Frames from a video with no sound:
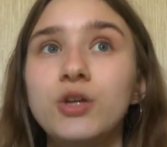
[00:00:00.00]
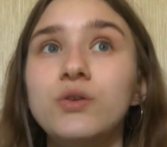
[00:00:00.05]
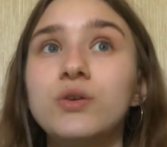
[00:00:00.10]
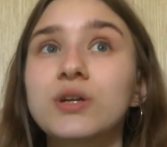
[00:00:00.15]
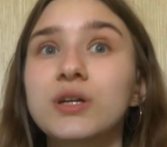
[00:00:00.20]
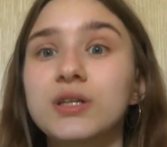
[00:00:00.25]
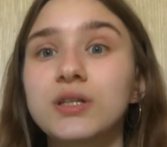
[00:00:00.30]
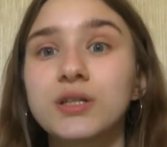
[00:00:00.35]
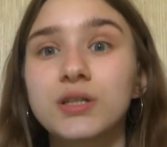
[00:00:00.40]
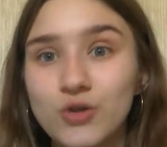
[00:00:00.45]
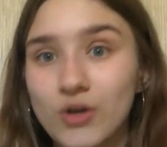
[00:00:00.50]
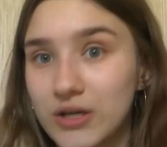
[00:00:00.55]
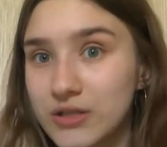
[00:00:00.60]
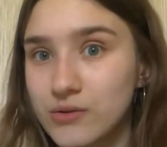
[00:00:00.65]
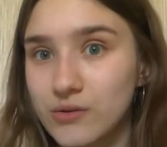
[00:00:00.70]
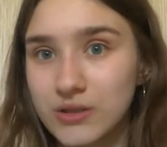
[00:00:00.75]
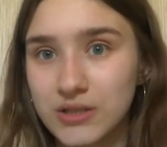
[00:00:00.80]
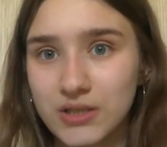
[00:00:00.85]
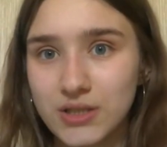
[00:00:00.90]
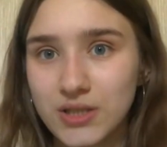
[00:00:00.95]
you can try
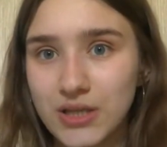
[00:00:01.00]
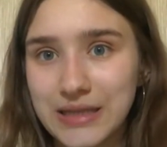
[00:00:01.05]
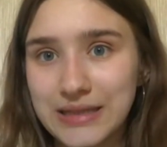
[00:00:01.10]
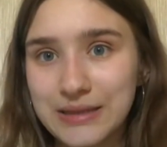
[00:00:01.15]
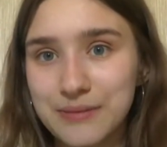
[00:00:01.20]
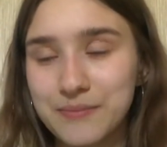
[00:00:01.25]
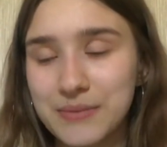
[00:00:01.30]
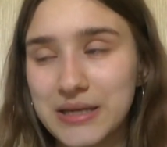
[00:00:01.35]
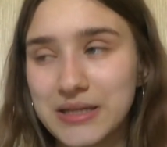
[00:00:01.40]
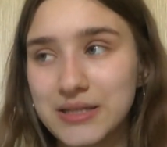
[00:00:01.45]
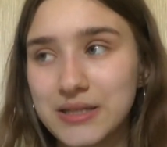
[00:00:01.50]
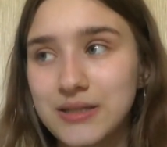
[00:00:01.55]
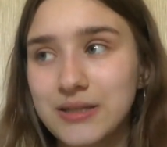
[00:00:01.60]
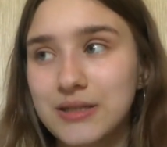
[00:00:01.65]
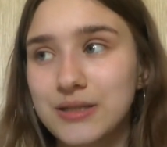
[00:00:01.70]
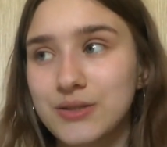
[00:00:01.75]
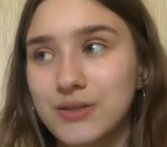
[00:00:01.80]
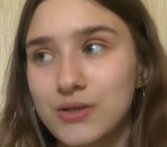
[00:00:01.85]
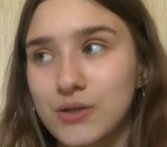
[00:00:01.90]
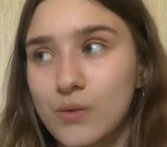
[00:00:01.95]
to understand them better
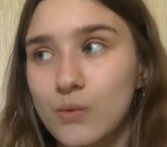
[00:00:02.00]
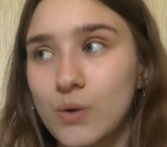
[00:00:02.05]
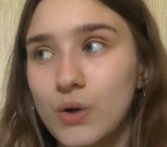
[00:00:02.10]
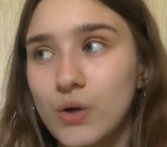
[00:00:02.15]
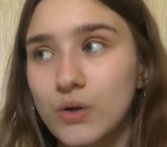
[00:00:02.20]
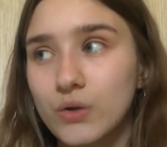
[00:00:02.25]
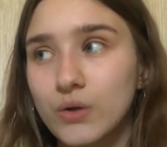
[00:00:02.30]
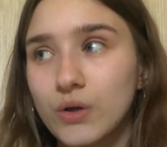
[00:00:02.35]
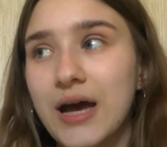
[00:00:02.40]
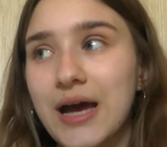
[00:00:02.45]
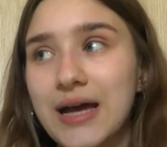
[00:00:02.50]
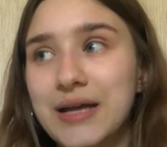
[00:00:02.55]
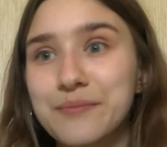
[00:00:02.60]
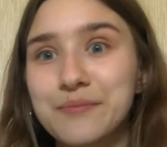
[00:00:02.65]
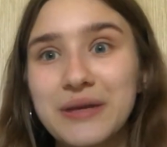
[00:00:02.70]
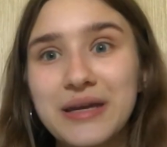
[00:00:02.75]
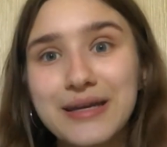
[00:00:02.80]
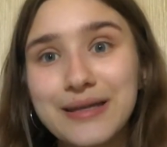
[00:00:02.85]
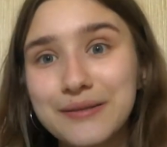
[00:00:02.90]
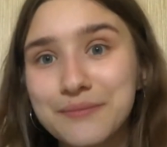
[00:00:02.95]
and so on, and
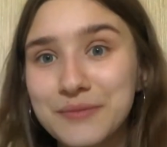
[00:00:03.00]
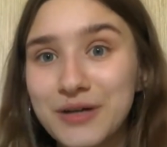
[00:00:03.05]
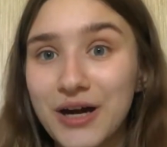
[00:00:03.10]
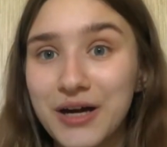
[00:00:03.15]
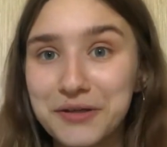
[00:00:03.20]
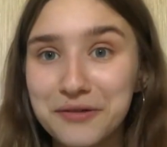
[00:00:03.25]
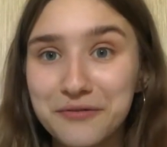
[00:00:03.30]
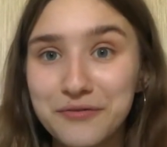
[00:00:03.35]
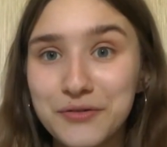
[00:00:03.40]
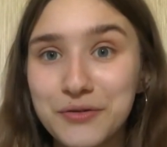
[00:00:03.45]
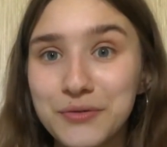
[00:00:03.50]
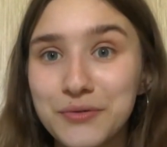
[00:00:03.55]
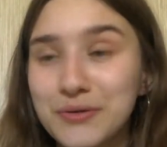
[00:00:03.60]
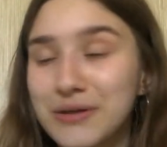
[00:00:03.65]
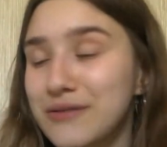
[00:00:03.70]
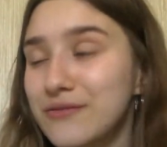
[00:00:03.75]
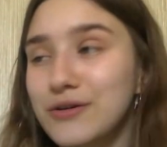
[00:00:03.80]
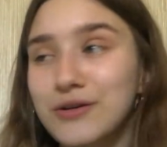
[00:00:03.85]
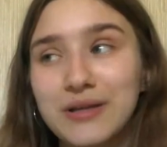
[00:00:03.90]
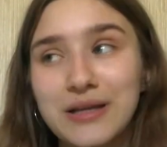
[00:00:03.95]
making them colourful,
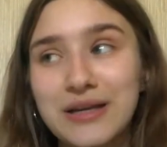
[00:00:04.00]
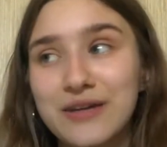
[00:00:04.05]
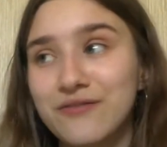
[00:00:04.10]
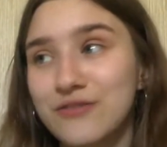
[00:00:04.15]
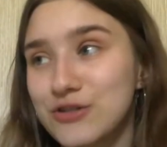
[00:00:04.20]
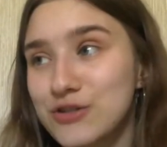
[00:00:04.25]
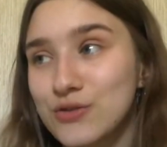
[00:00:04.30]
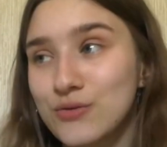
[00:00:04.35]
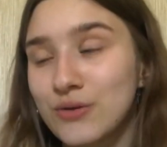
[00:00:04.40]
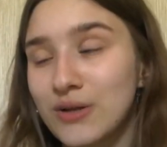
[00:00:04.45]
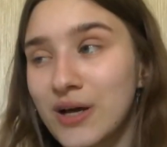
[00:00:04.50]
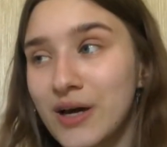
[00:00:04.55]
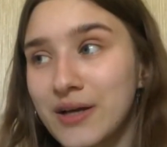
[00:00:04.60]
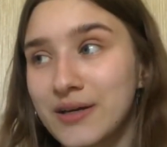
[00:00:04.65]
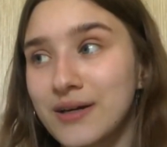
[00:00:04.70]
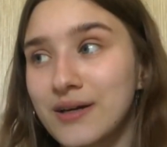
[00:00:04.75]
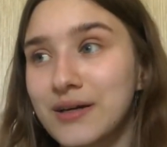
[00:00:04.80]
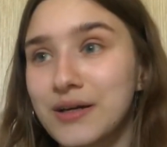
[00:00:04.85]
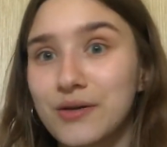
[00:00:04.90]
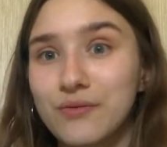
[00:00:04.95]
if you're like a visual
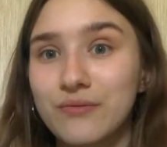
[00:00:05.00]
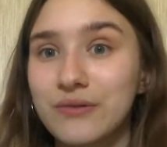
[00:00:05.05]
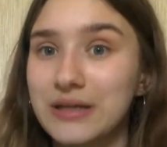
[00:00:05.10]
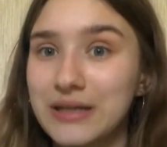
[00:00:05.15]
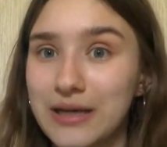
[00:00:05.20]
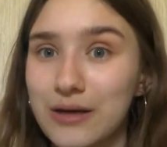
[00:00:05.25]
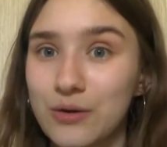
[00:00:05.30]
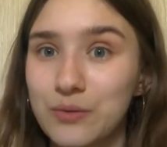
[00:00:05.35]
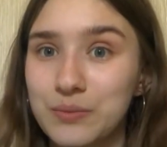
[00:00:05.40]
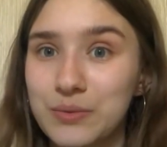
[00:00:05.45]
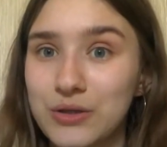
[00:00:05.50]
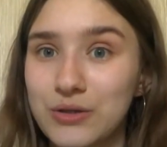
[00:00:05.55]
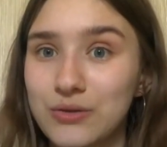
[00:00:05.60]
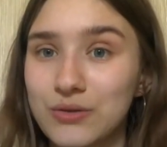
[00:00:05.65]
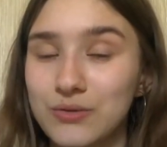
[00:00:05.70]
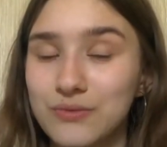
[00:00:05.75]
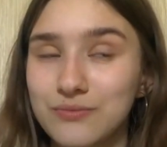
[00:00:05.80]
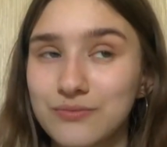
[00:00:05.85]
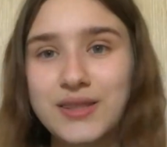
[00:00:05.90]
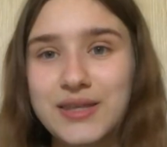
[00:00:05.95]
learner, can really help you.